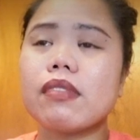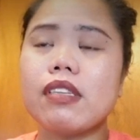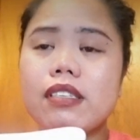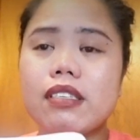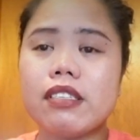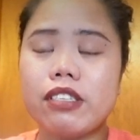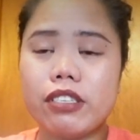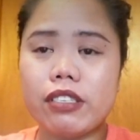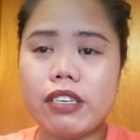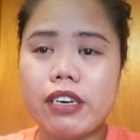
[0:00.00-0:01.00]
this is
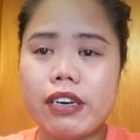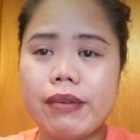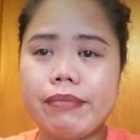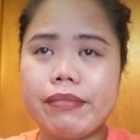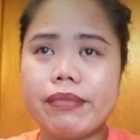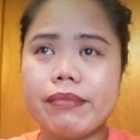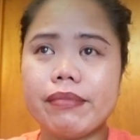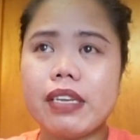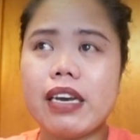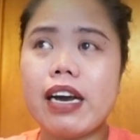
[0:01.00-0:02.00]
just I
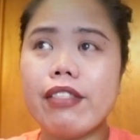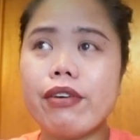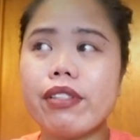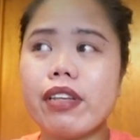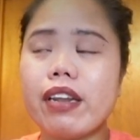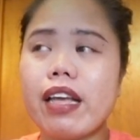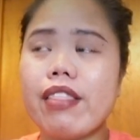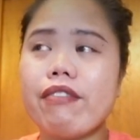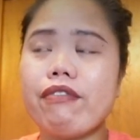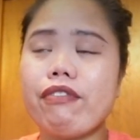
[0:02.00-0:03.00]
never